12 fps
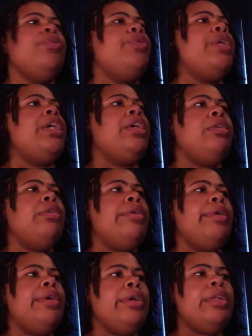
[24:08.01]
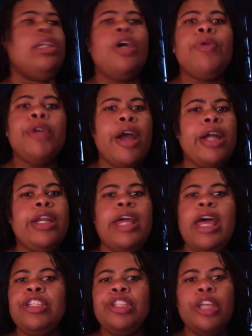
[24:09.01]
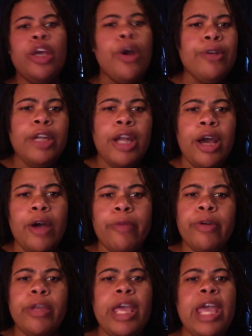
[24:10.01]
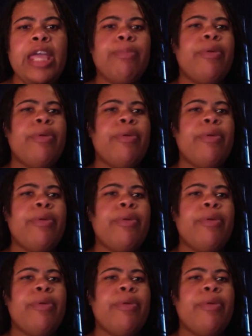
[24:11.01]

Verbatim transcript: with Khloe Kardashian on and off, okay?